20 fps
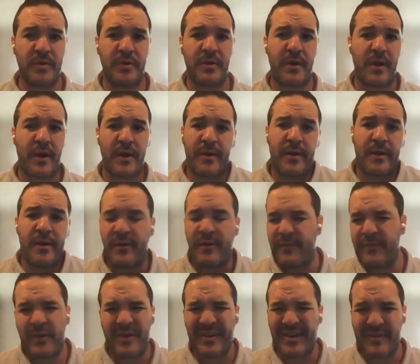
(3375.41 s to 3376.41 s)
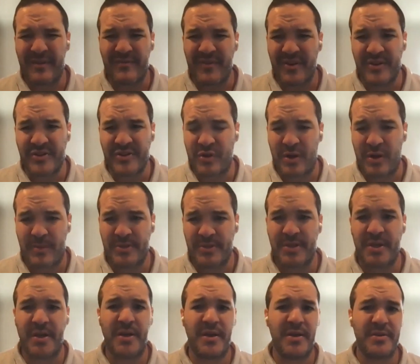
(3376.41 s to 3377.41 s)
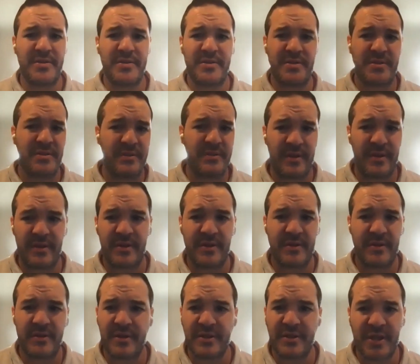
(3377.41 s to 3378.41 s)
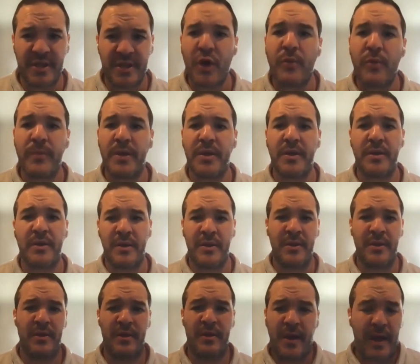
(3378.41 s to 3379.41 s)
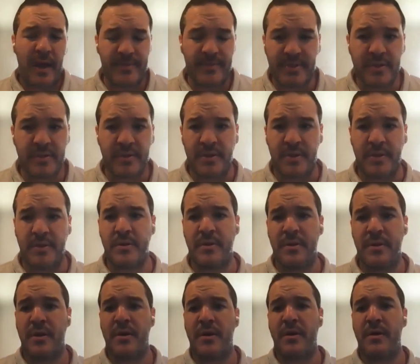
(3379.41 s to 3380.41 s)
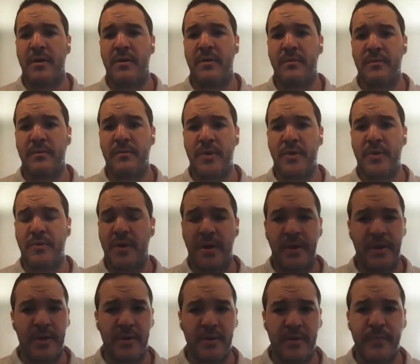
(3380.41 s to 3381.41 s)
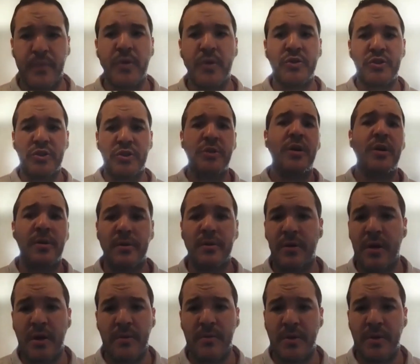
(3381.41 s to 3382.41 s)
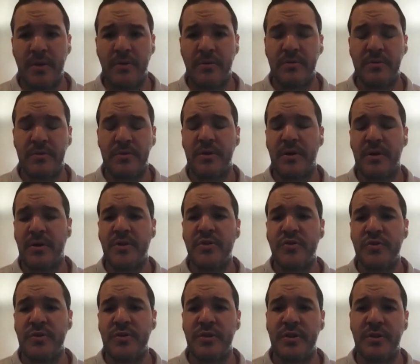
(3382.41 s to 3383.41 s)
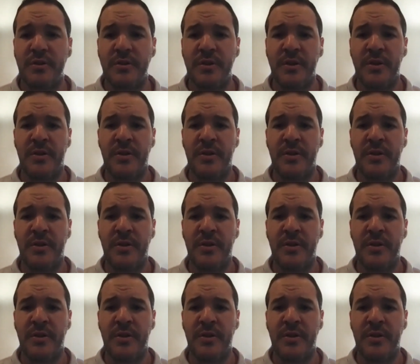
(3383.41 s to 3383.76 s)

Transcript: I don't feel like I'm very traumatized. Like, could this help me? Absolutely. Not here to push it on anybody who's not interested,